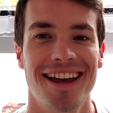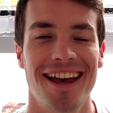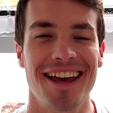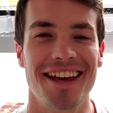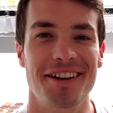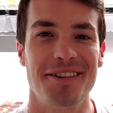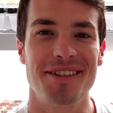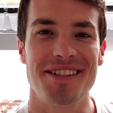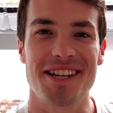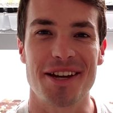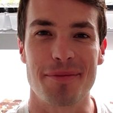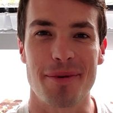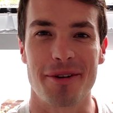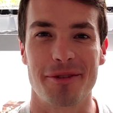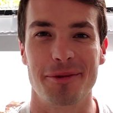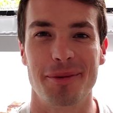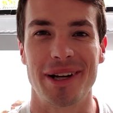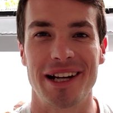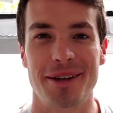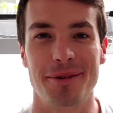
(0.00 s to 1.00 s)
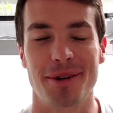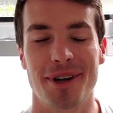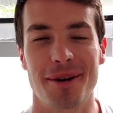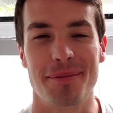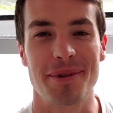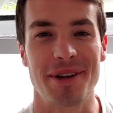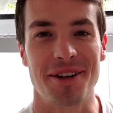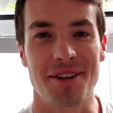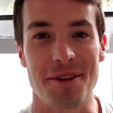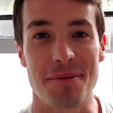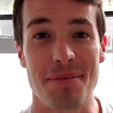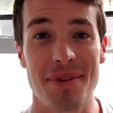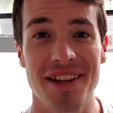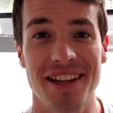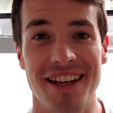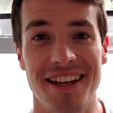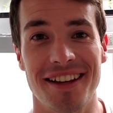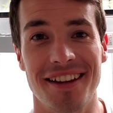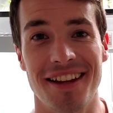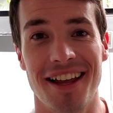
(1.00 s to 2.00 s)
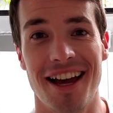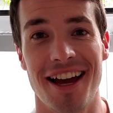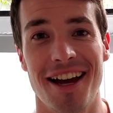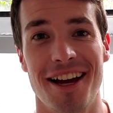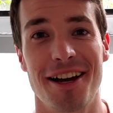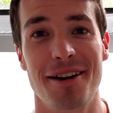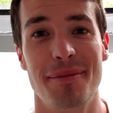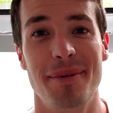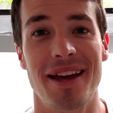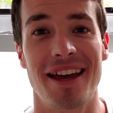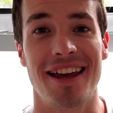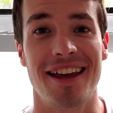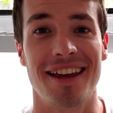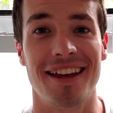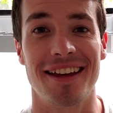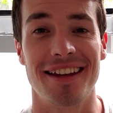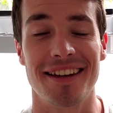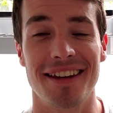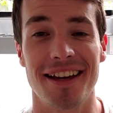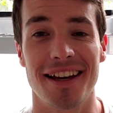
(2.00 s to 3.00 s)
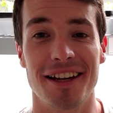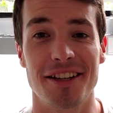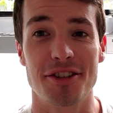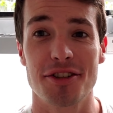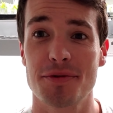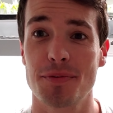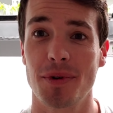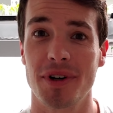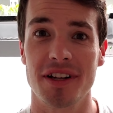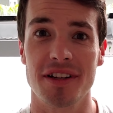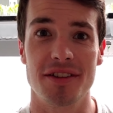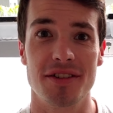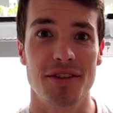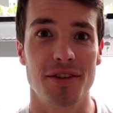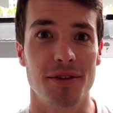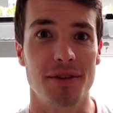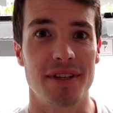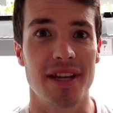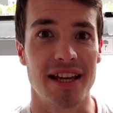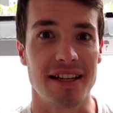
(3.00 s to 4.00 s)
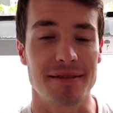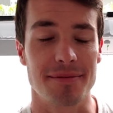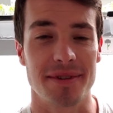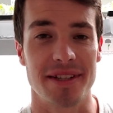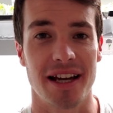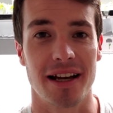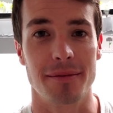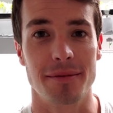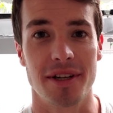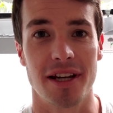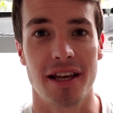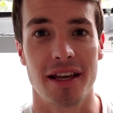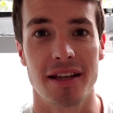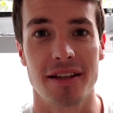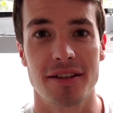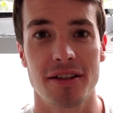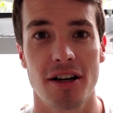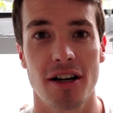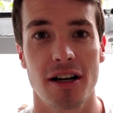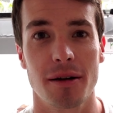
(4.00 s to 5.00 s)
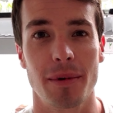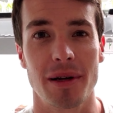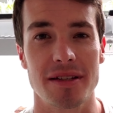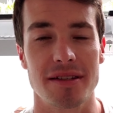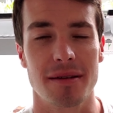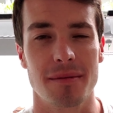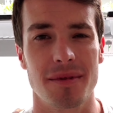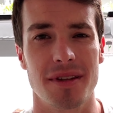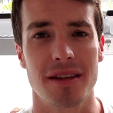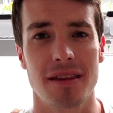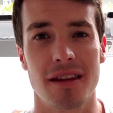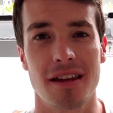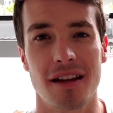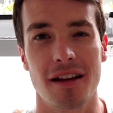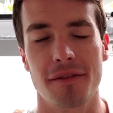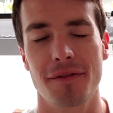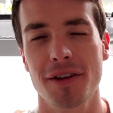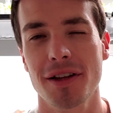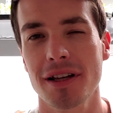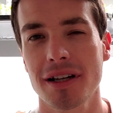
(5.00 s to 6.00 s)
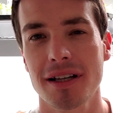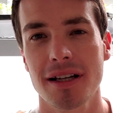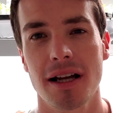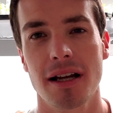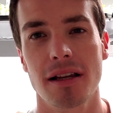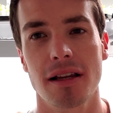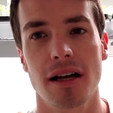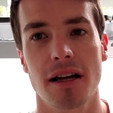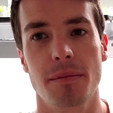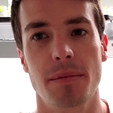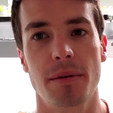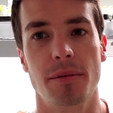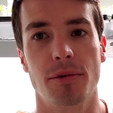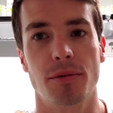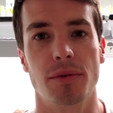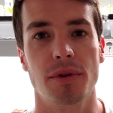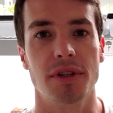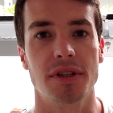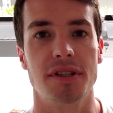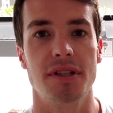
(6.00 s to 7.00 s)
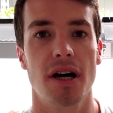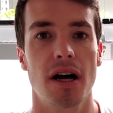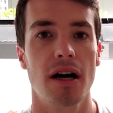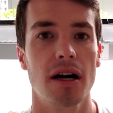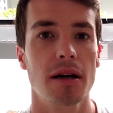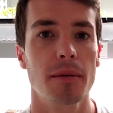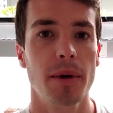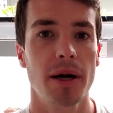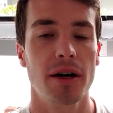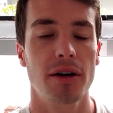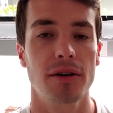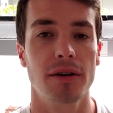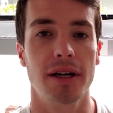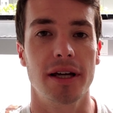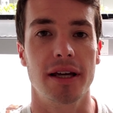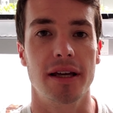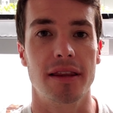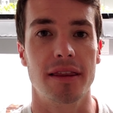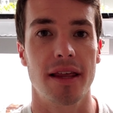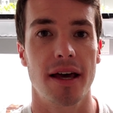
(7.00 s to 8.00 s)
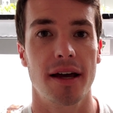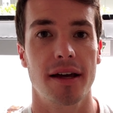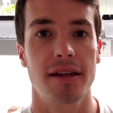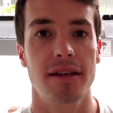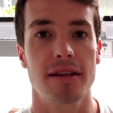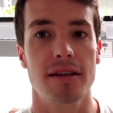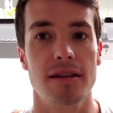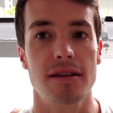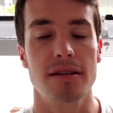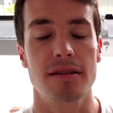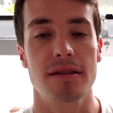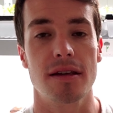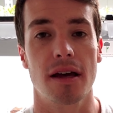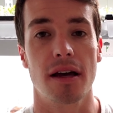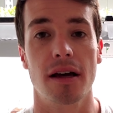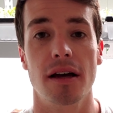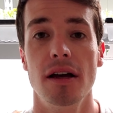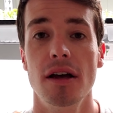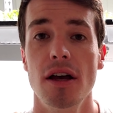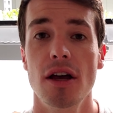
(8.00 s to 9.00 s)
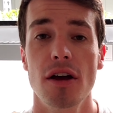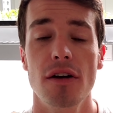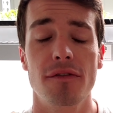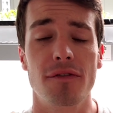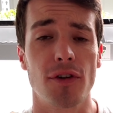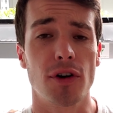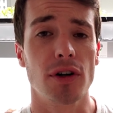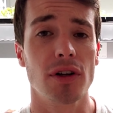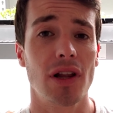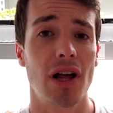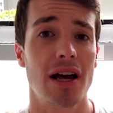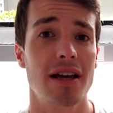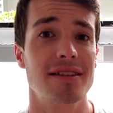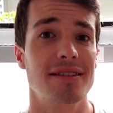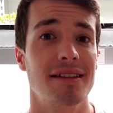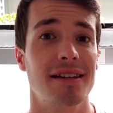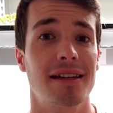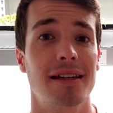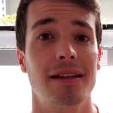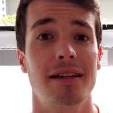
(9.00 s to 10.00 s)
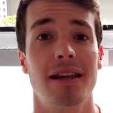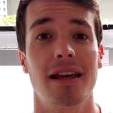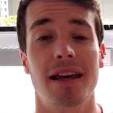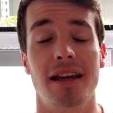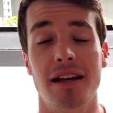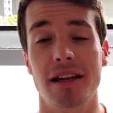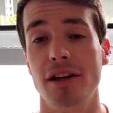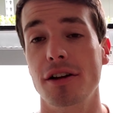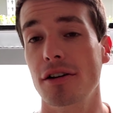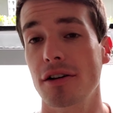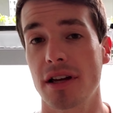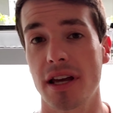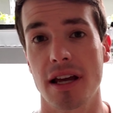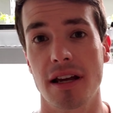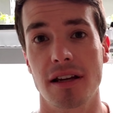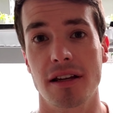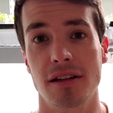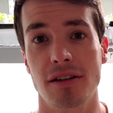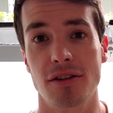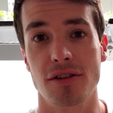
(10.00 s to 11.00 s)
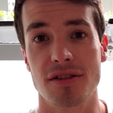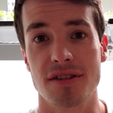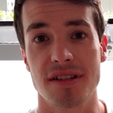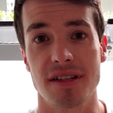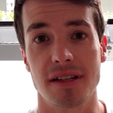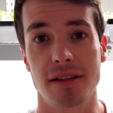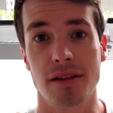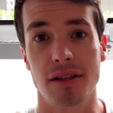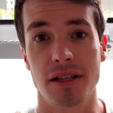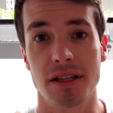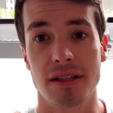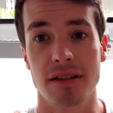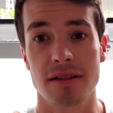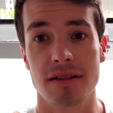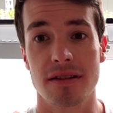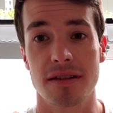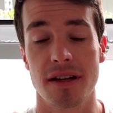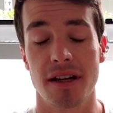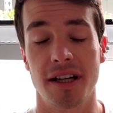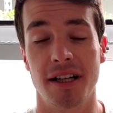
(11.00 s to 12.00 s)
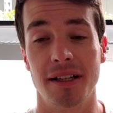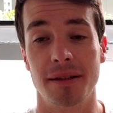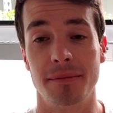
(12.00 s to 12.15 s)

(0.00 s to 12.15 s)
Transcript: Hey, what's up everybody? We're up here in the plant lab and just wanted to take some time today and talk about something that I feel like not a lot of people really talk about, and that is fertilizing and irrigating your seedlings,